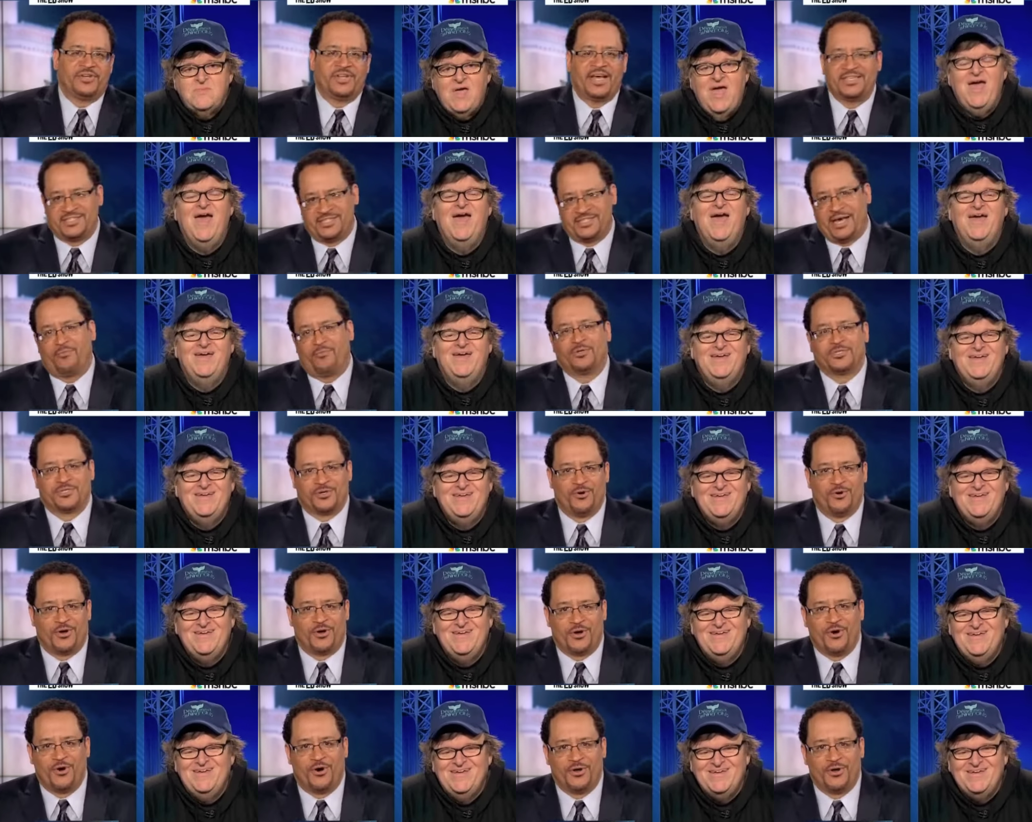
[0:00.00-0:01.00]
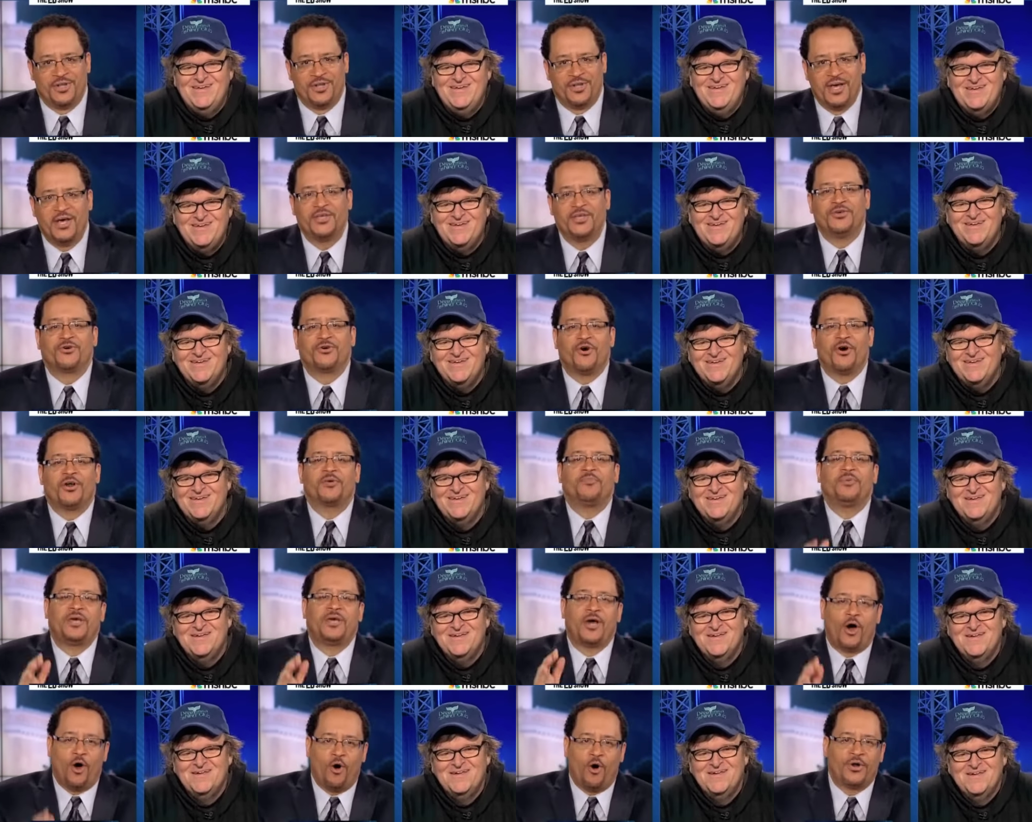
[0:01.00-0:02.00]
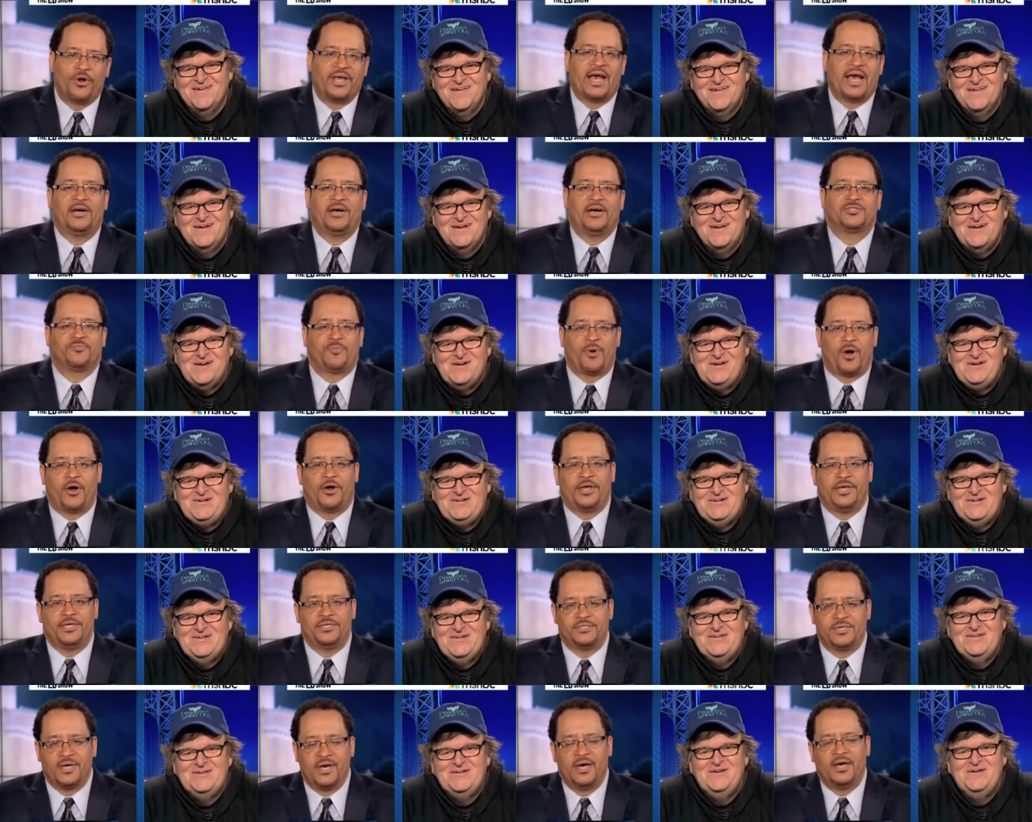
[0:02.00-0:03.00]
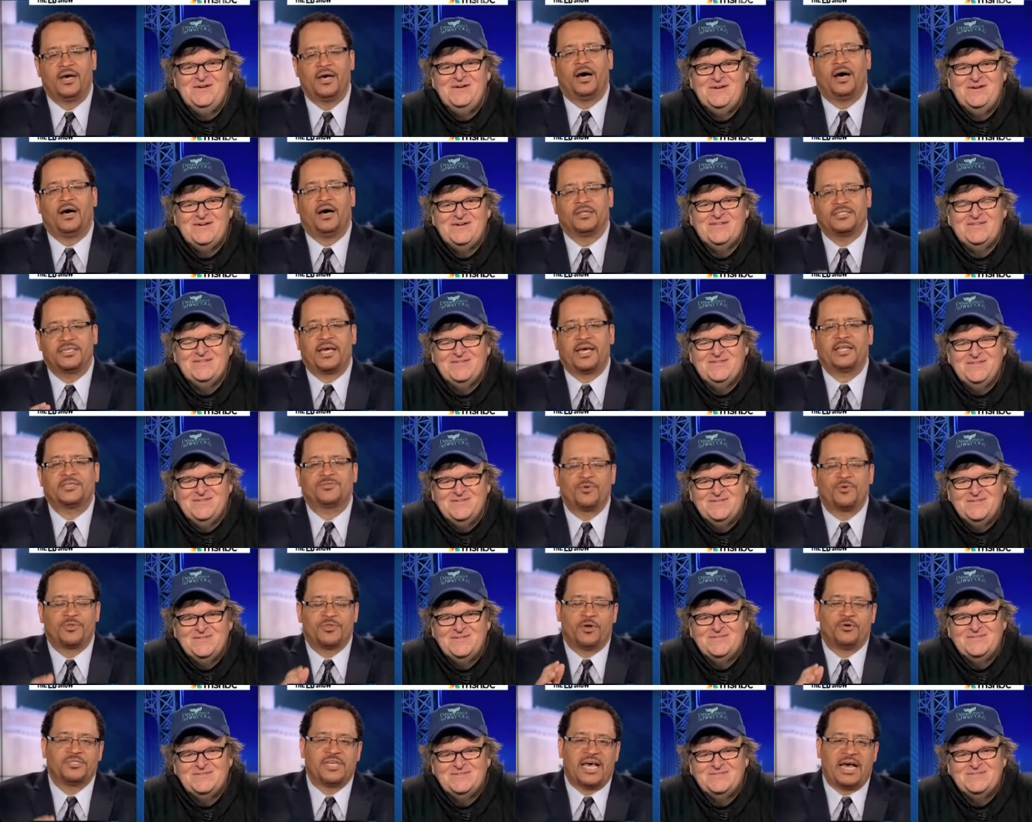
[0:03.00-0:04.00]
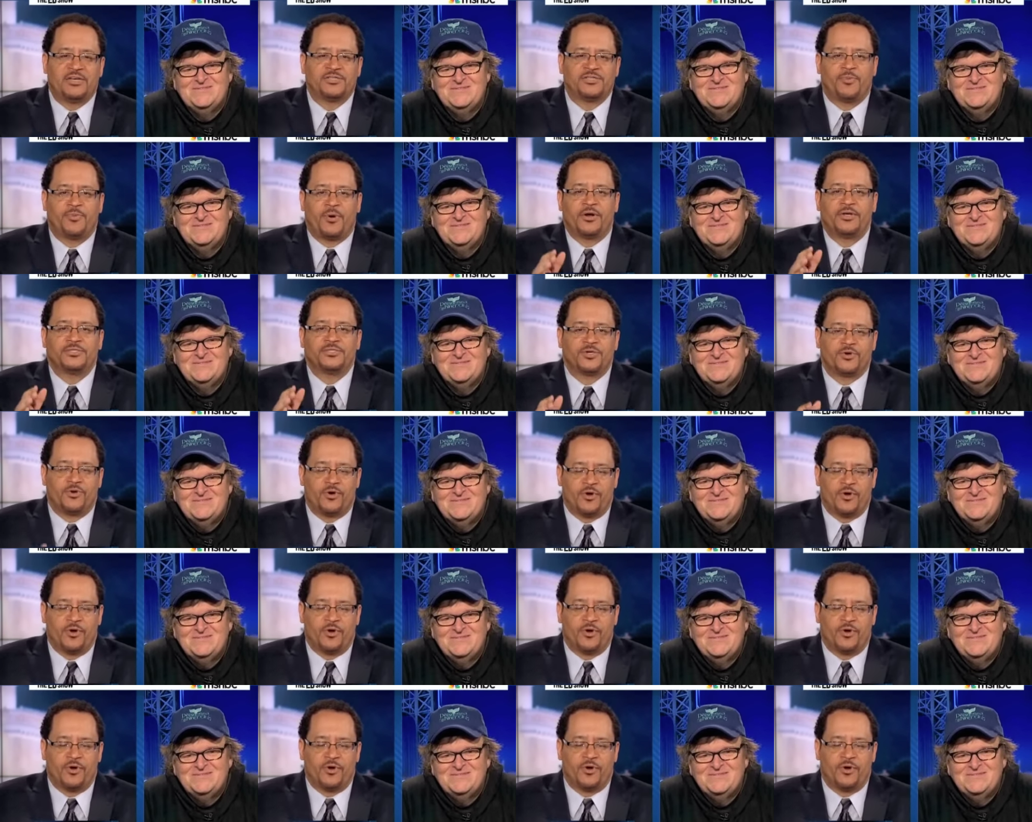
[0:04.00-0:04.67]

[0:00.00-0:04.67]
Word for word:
Speaker 1: that's not what's going on. You're going to be holding house parties. Uh, tell us what those house parties are